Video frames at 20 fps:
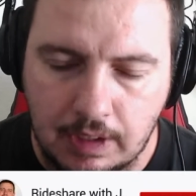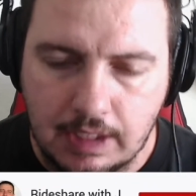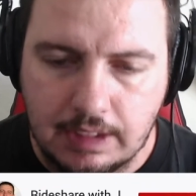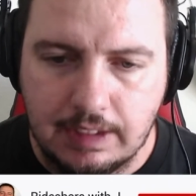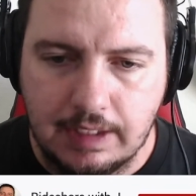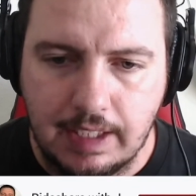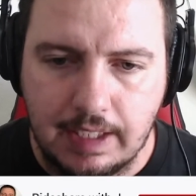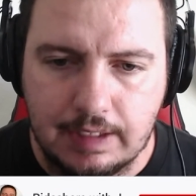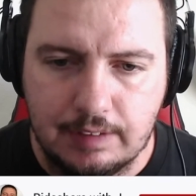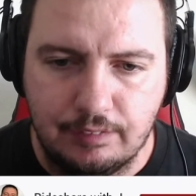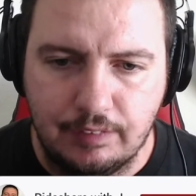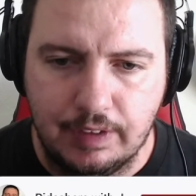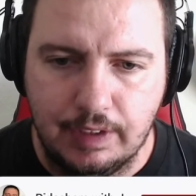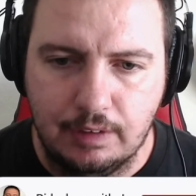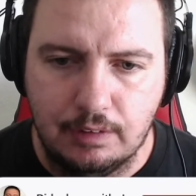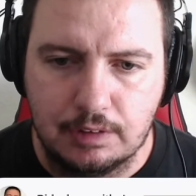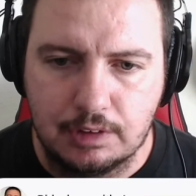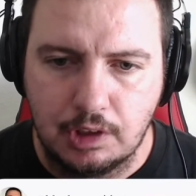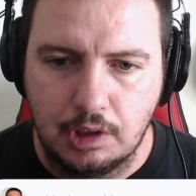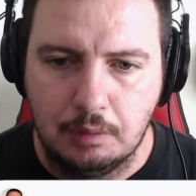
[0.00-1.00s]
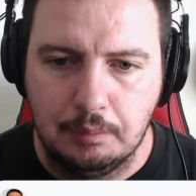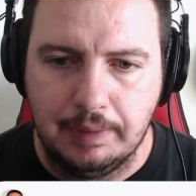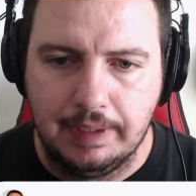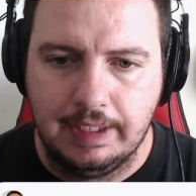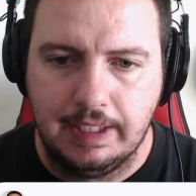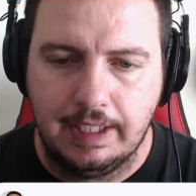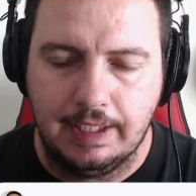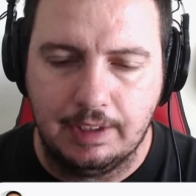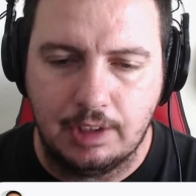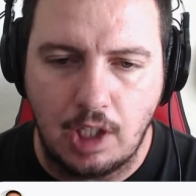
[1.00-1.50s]
Today's video is going to
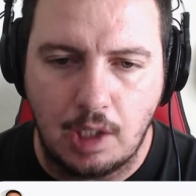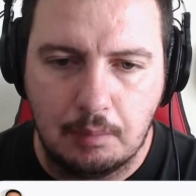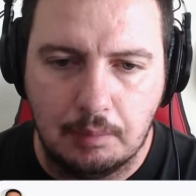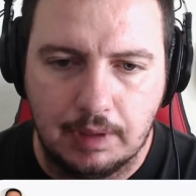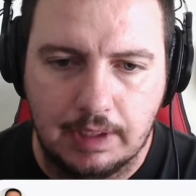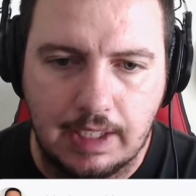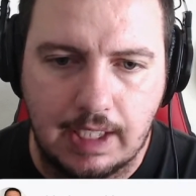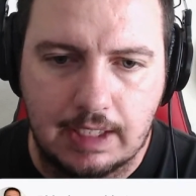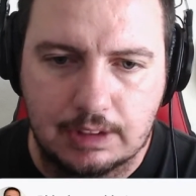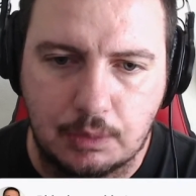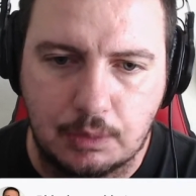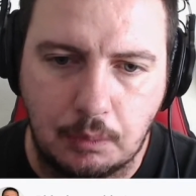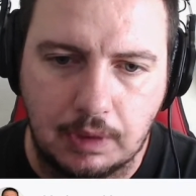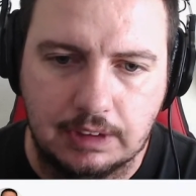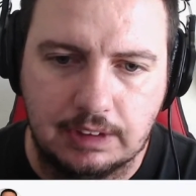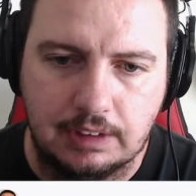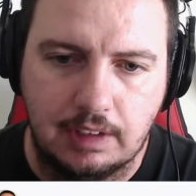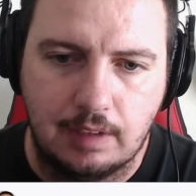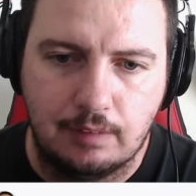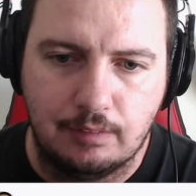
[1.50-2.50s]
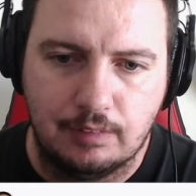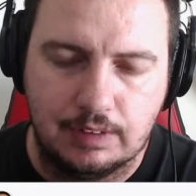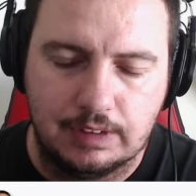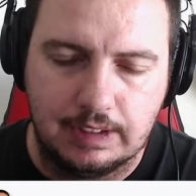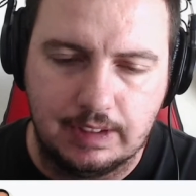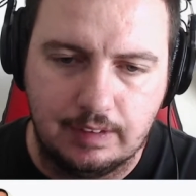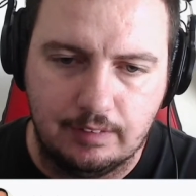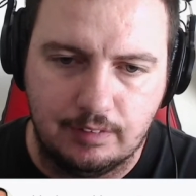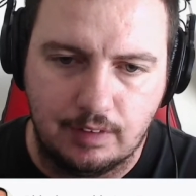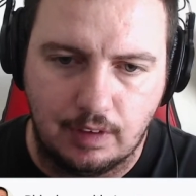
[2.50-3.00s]
be a commonly asked question I've
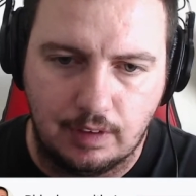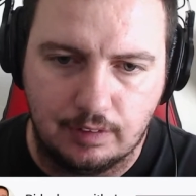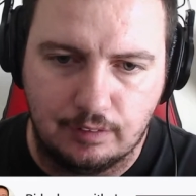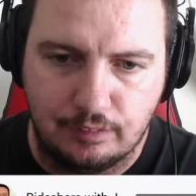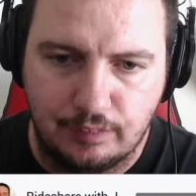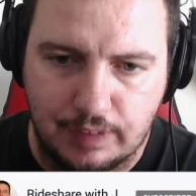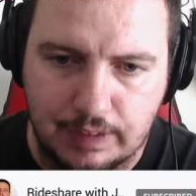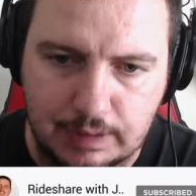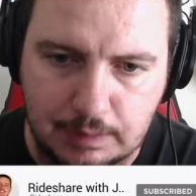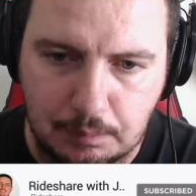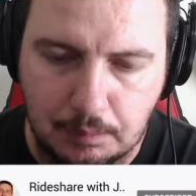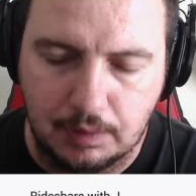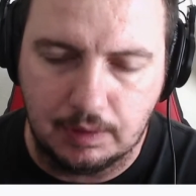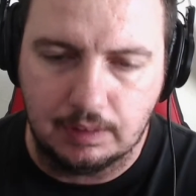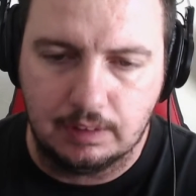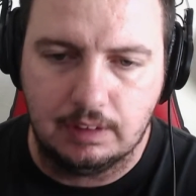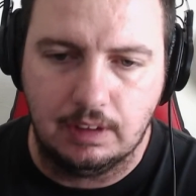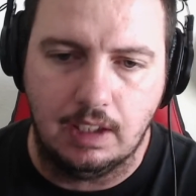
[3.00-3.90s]
received on Facebook,